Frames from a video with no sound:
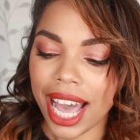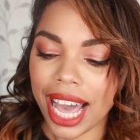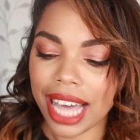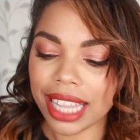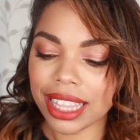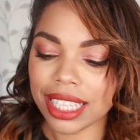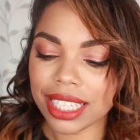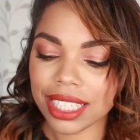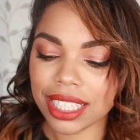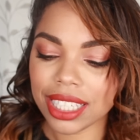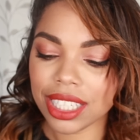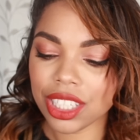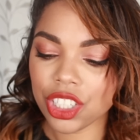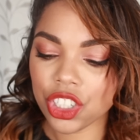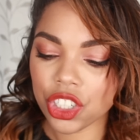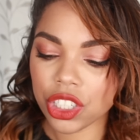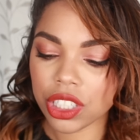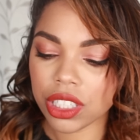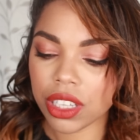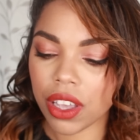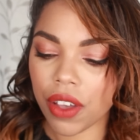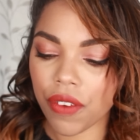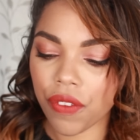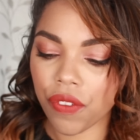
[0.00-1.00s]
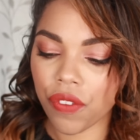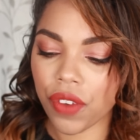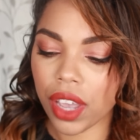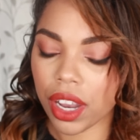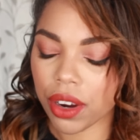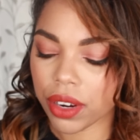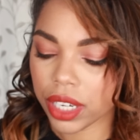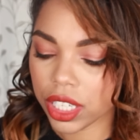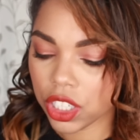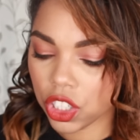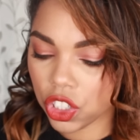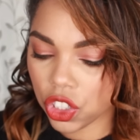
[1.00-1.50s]
And this is just a
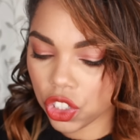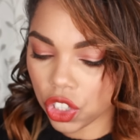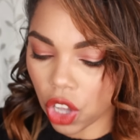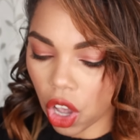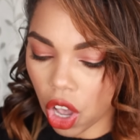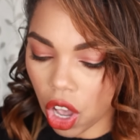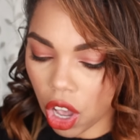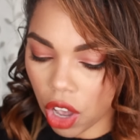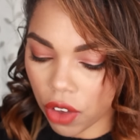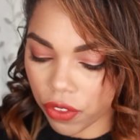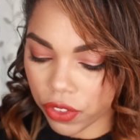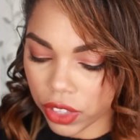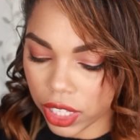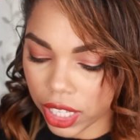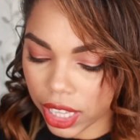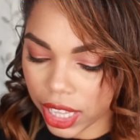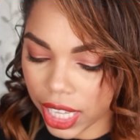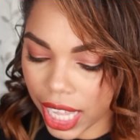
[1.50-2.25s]
very soft,